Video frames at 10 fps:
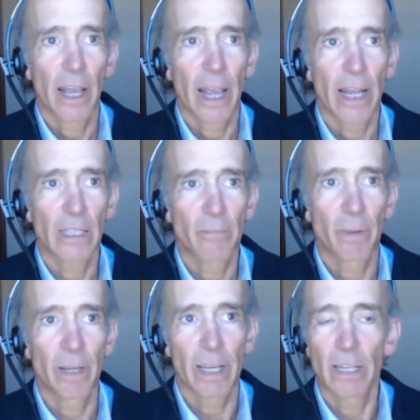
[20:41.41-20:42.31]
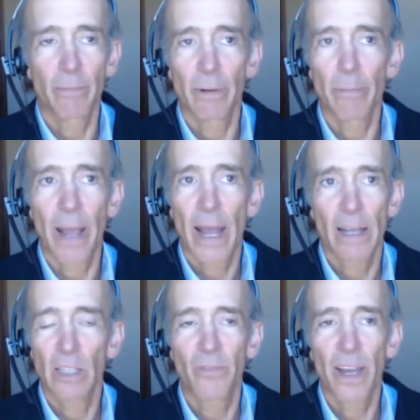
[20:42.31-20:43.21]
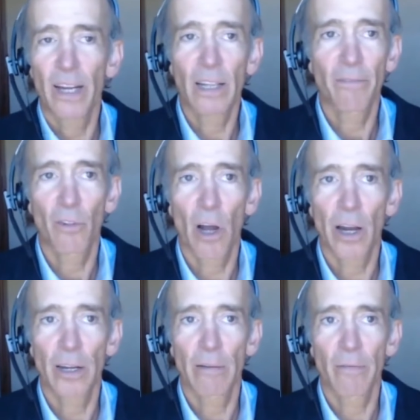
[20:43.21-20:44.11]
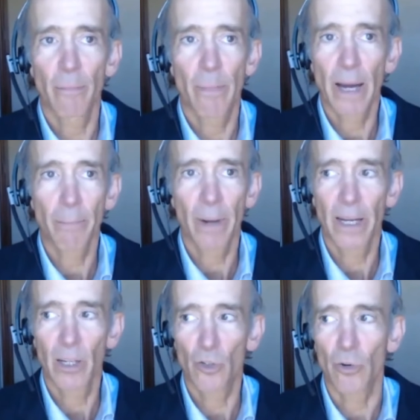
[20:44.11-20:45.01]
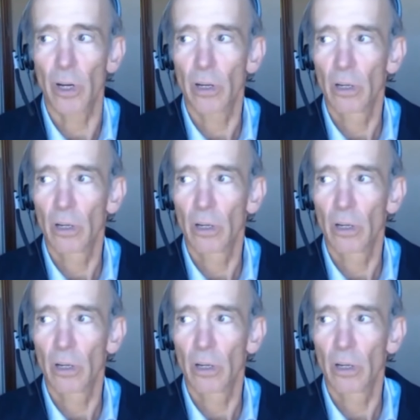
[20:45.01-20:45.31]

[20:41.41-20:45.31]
is fatally flawed and backed by industry.